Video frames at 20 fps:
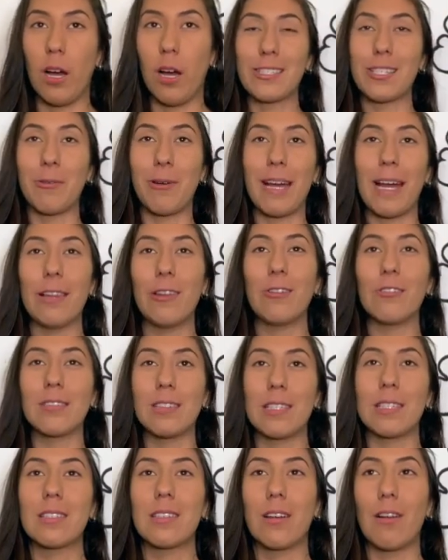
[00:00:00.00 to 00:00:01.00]
So I had those
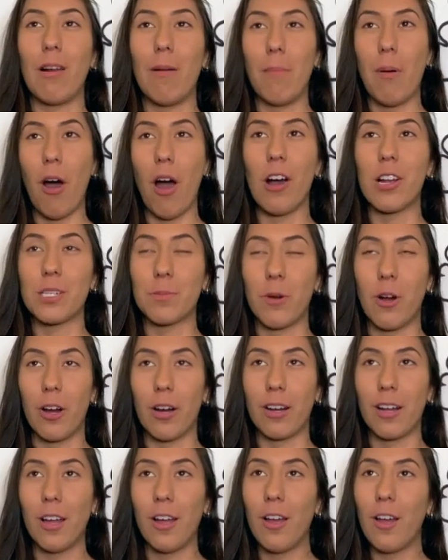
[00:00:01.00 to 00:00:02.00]
listed on
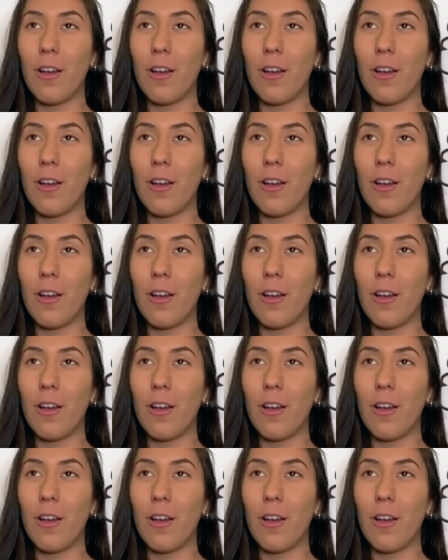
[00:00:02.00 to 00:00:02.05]
Poshmark